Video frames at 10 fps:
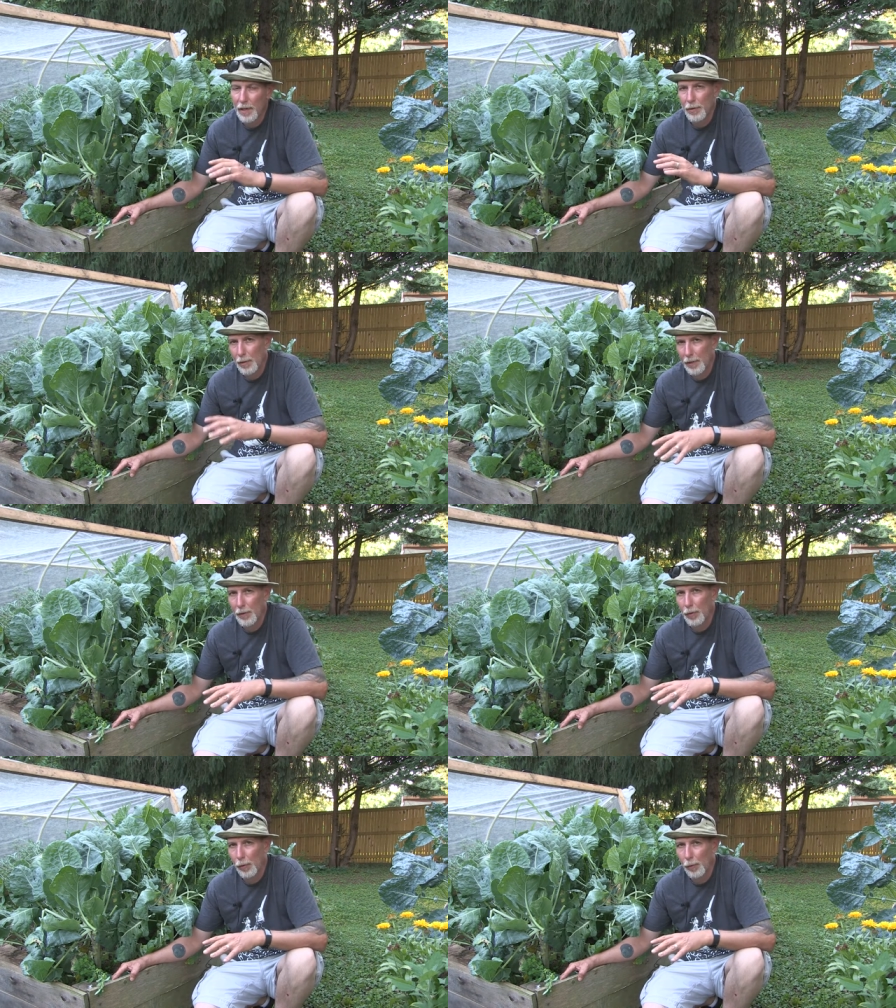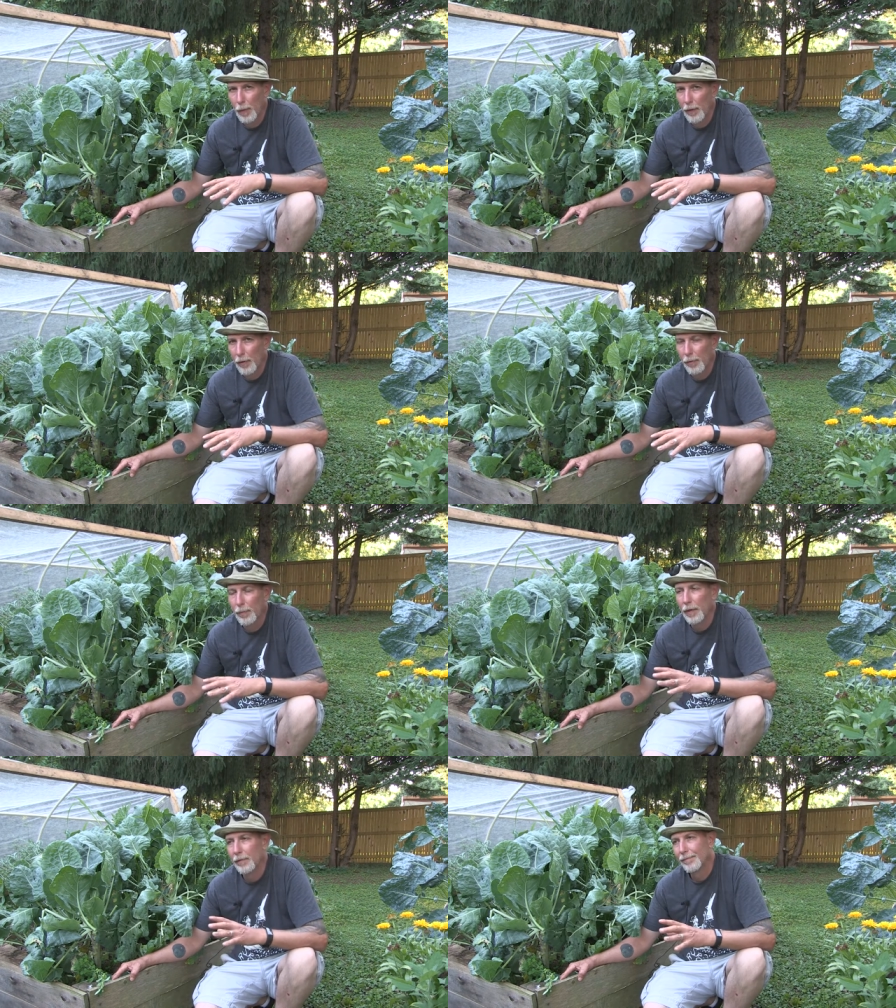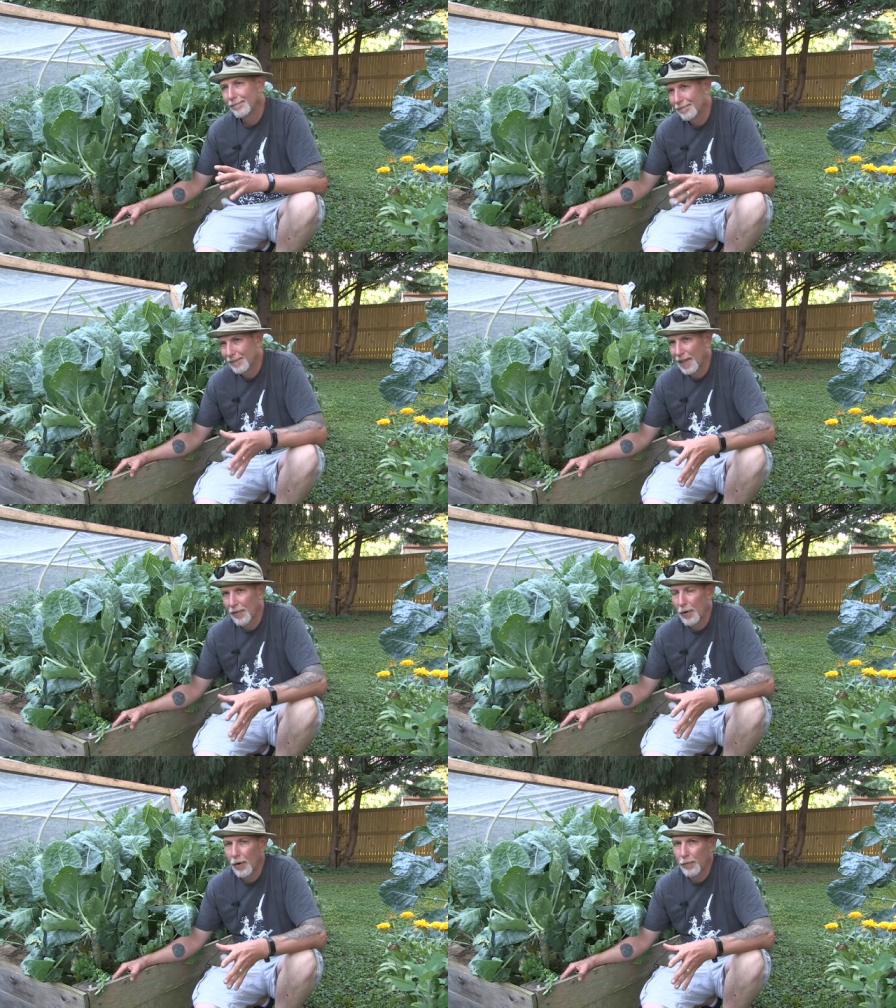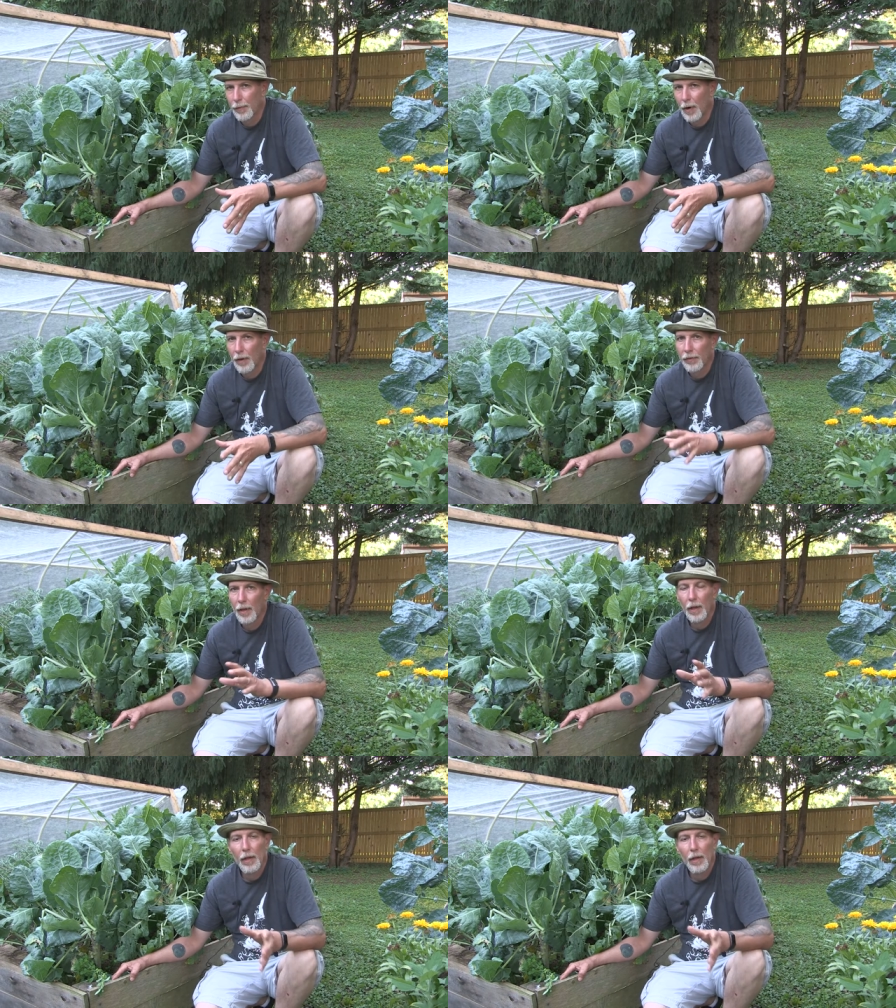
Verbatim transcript: They do like the cooler weather, but not the hard frost.